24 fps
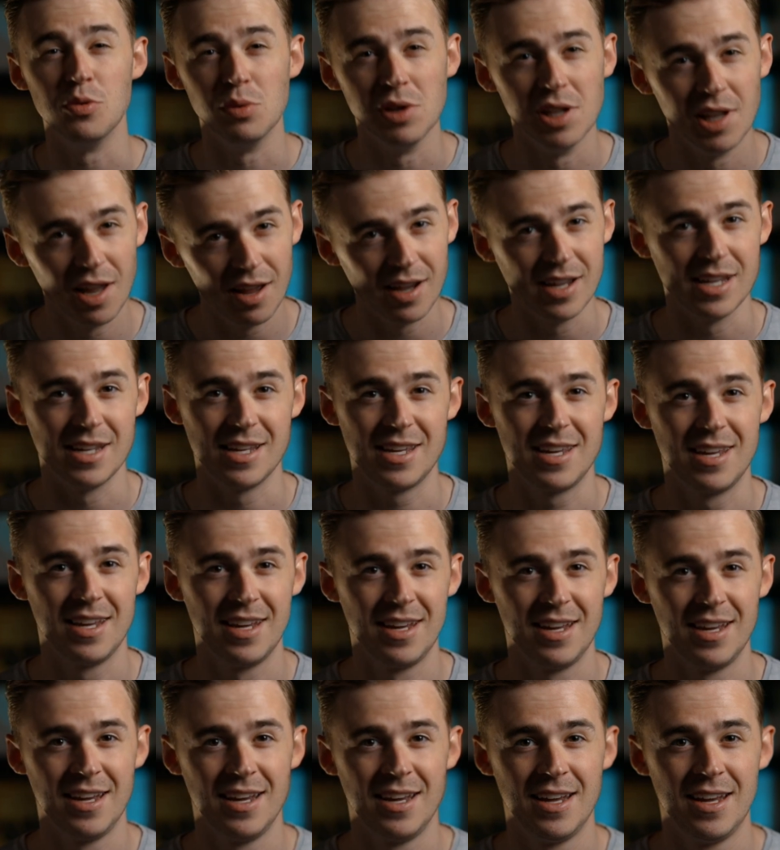you like,
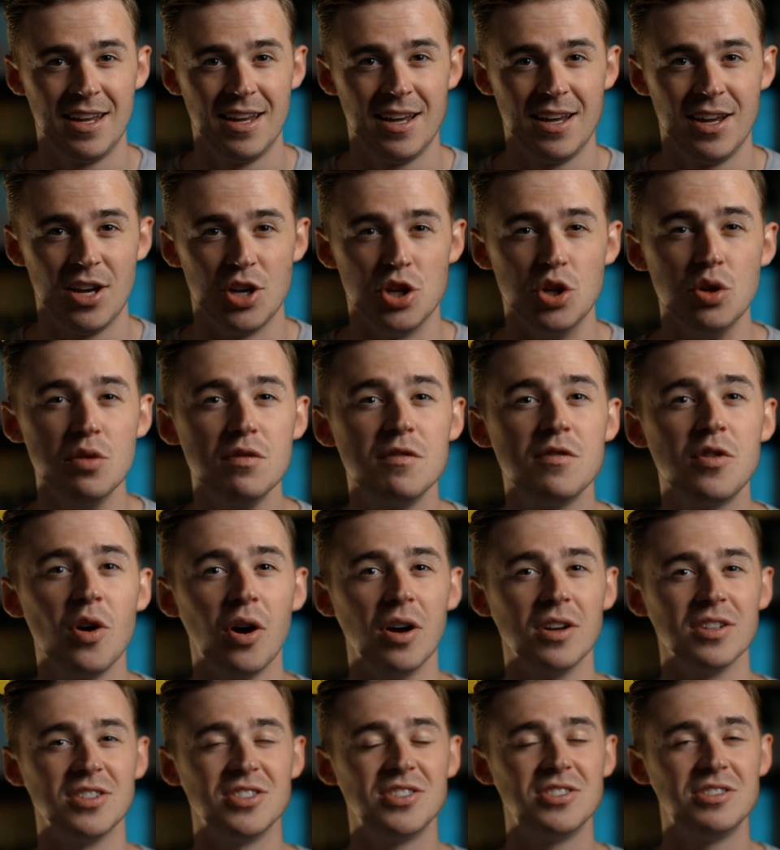you've
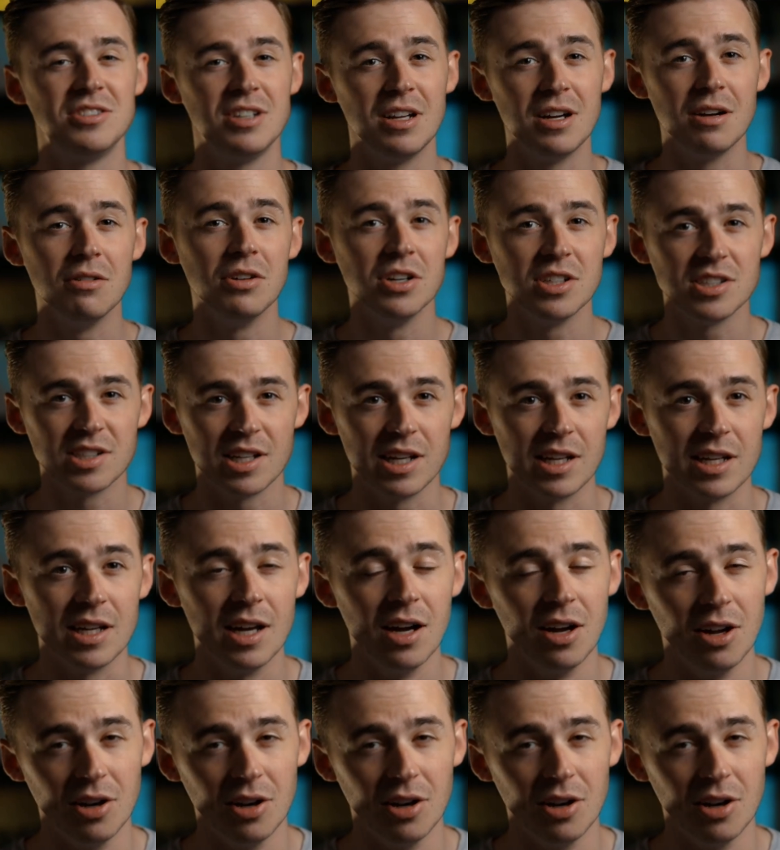got a seriously